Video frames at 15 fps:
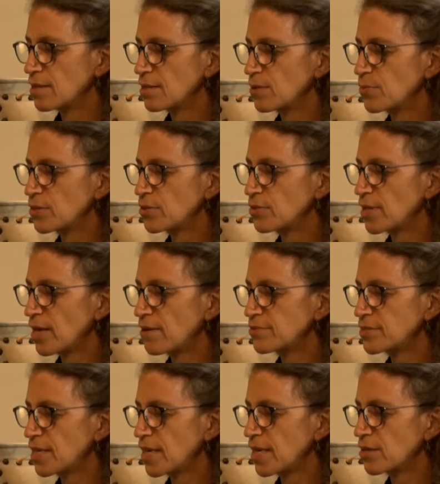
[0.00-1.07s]
And then we don't
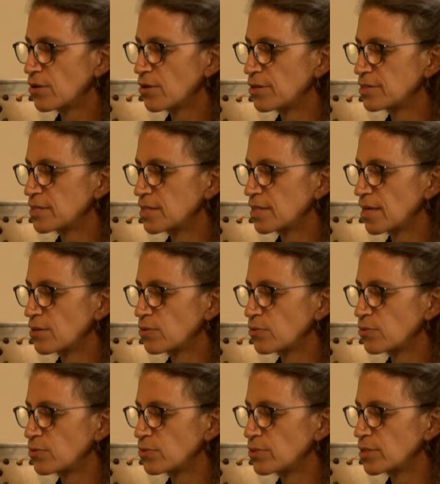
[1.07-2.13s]
have to hang on to that
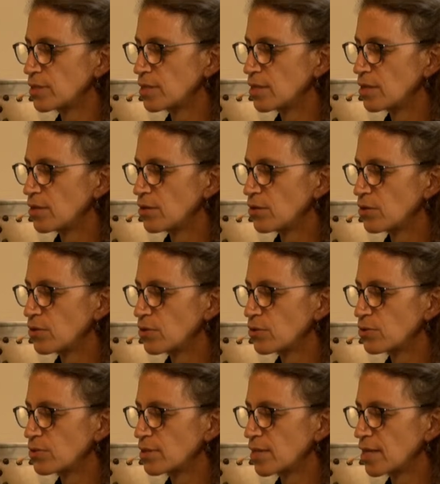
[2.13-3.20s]
old
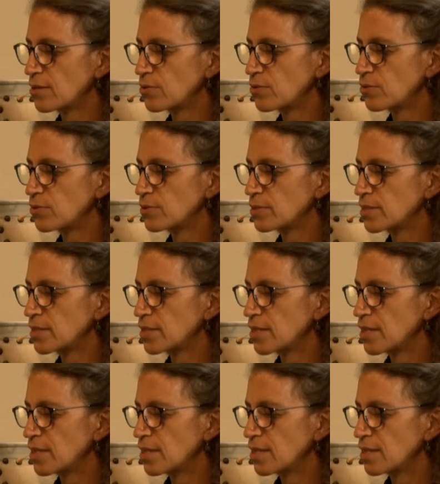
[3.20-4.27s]
hurt, that old
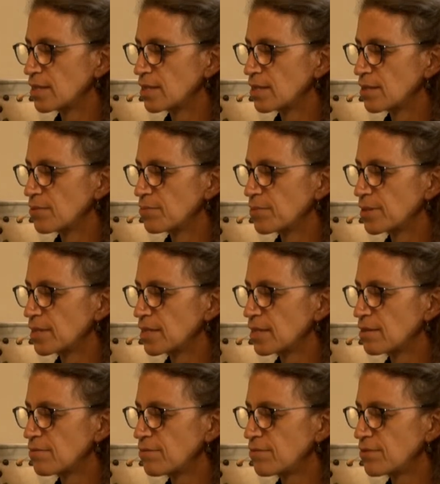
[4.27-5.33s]

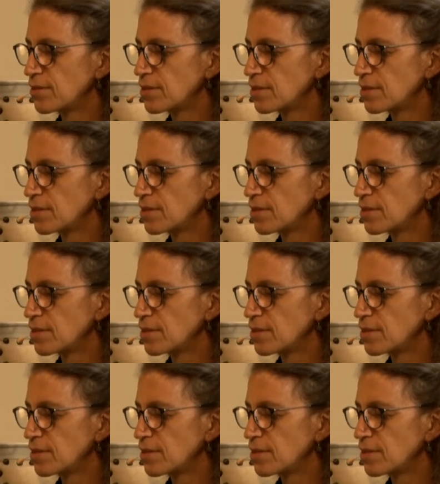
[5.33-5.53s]
belief.